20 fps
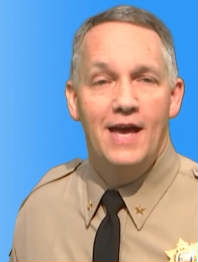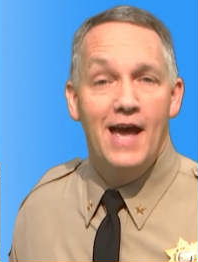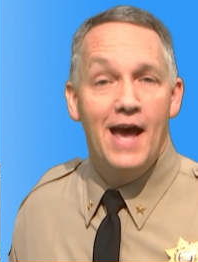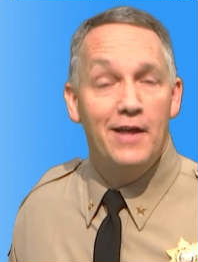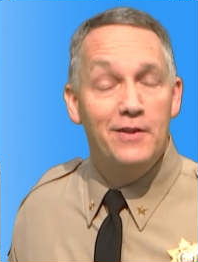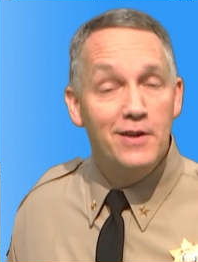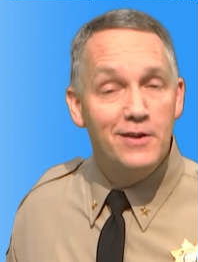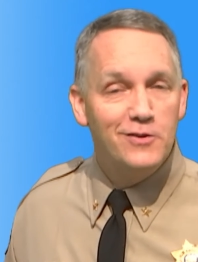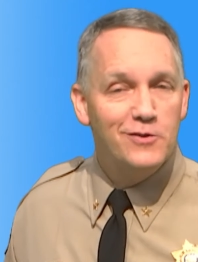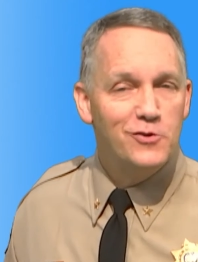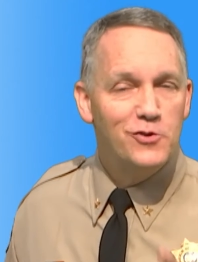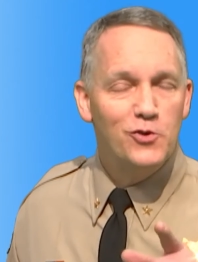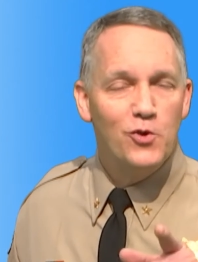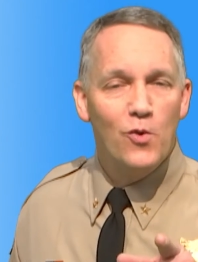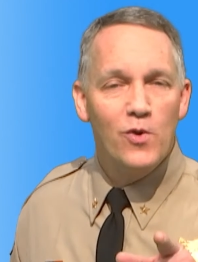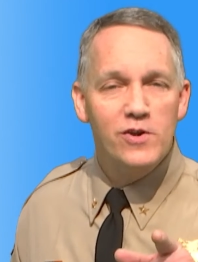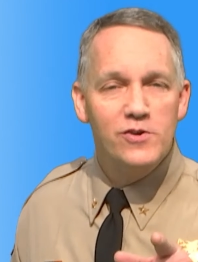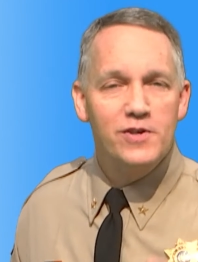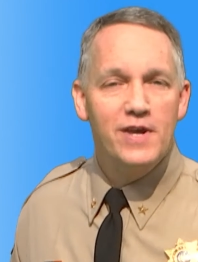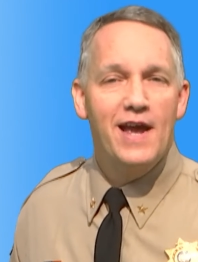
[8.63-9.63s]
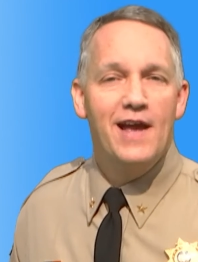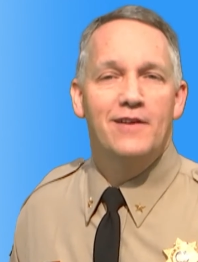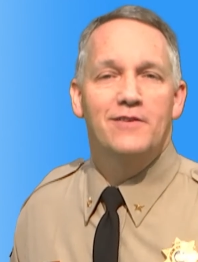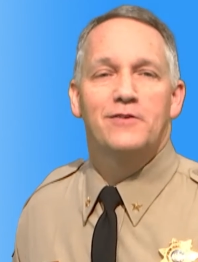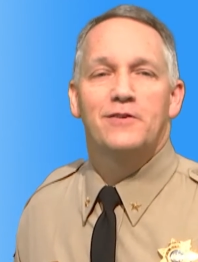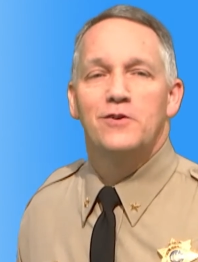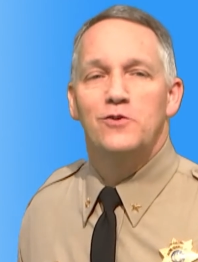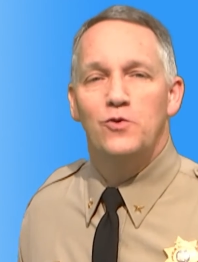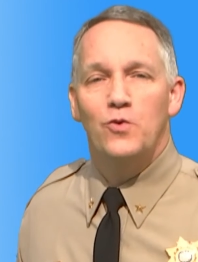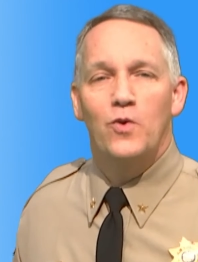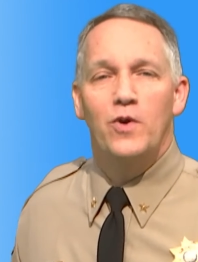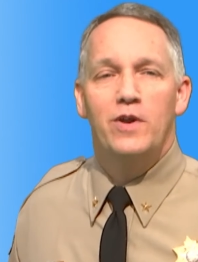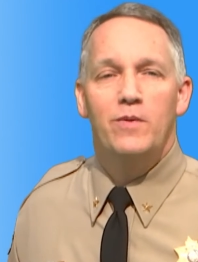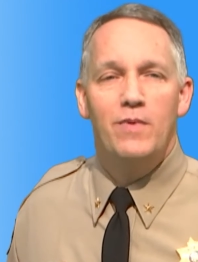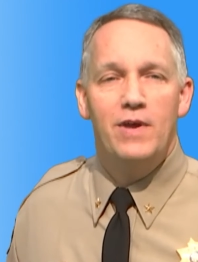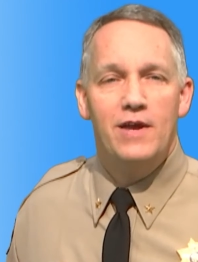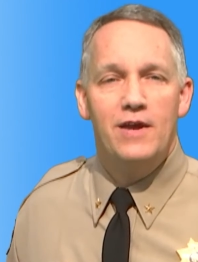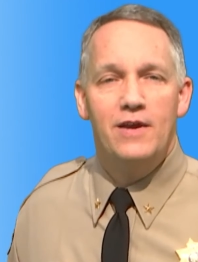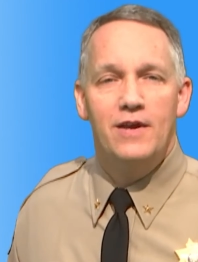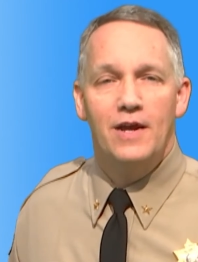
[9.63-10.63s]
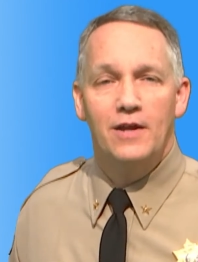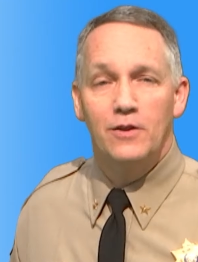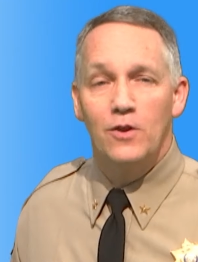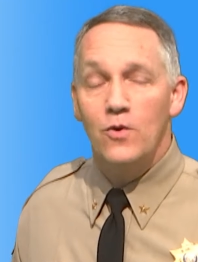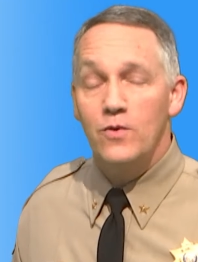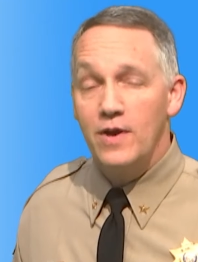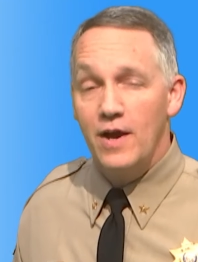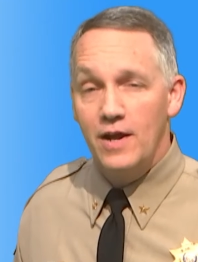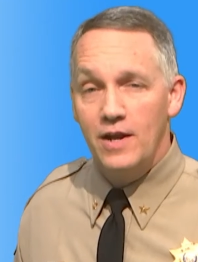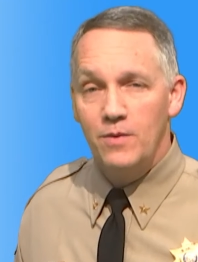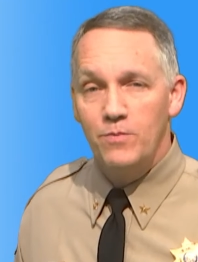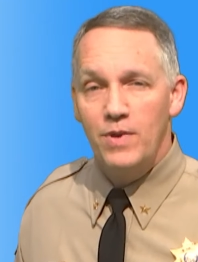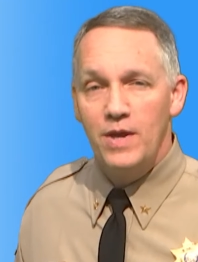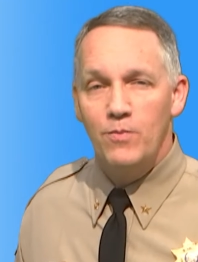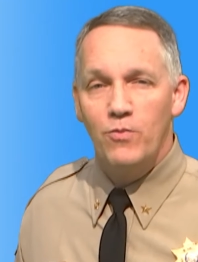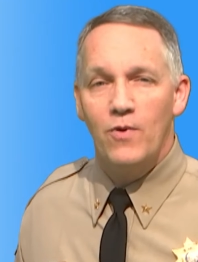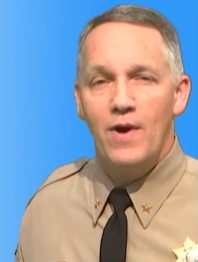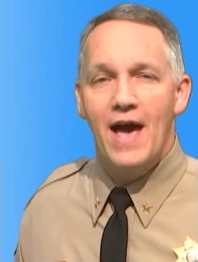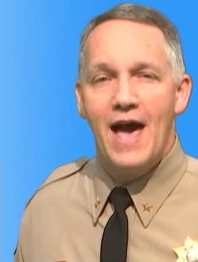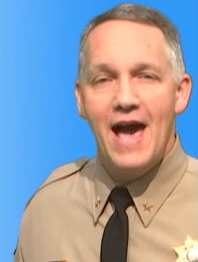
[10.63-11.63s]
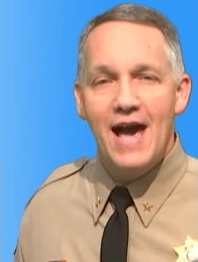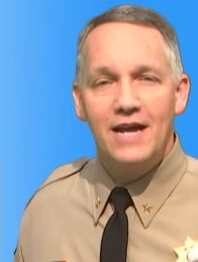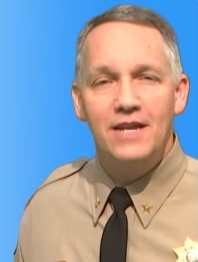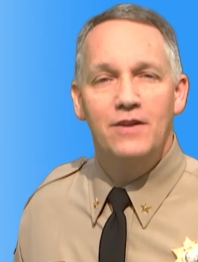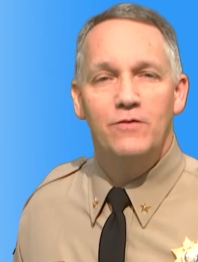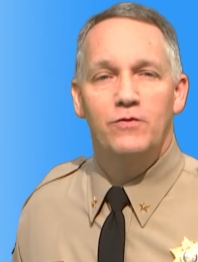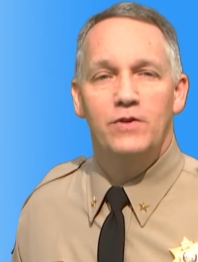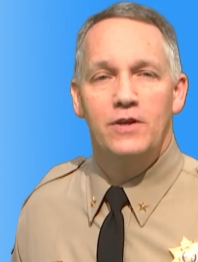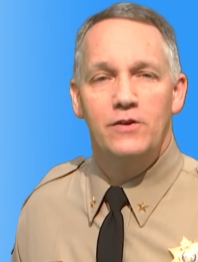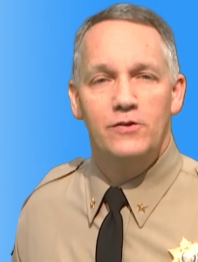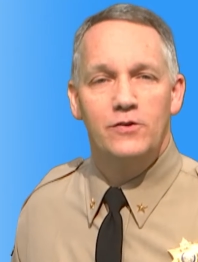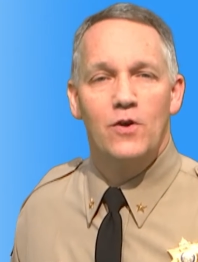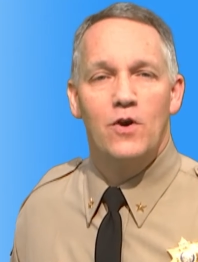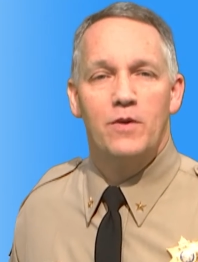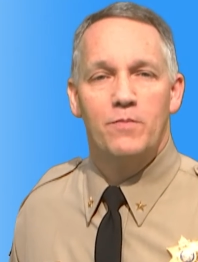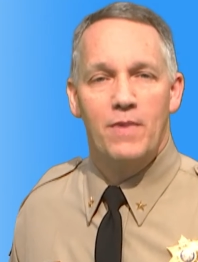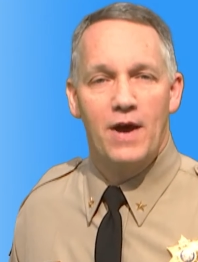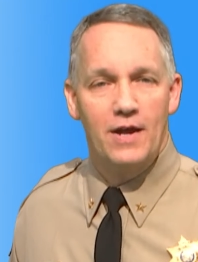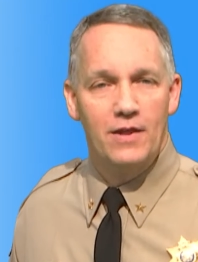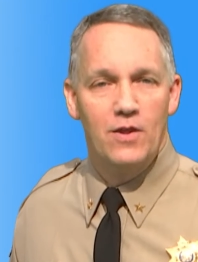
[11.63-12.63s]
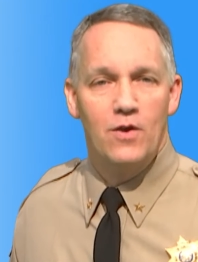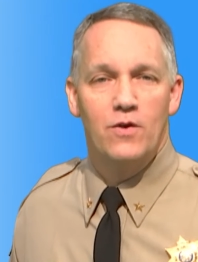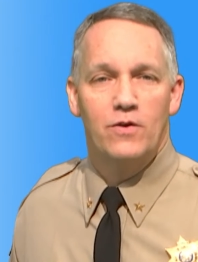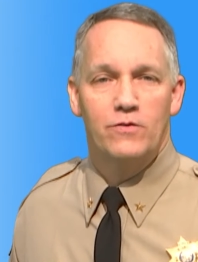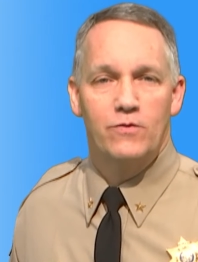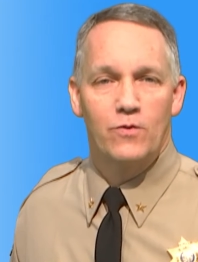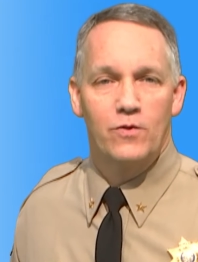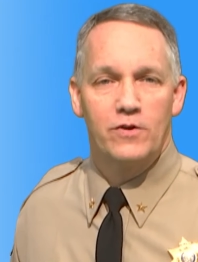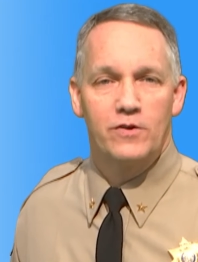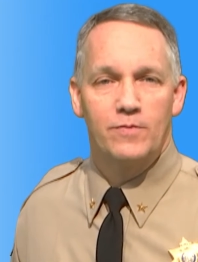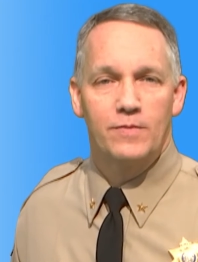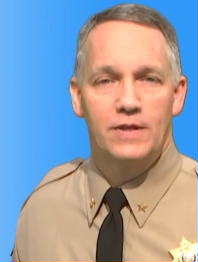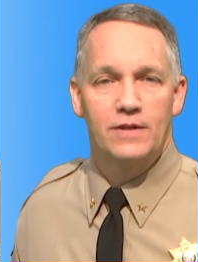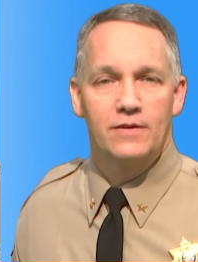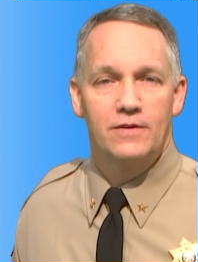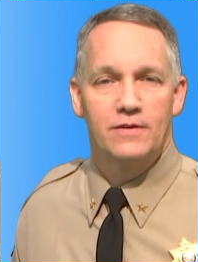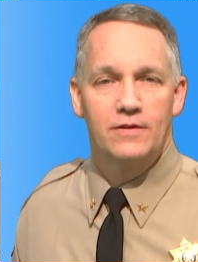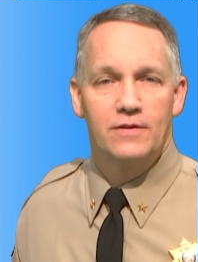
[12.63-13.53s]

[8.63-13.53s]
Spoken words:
and this is your chance to join me in locating people actively sought by law enforcement.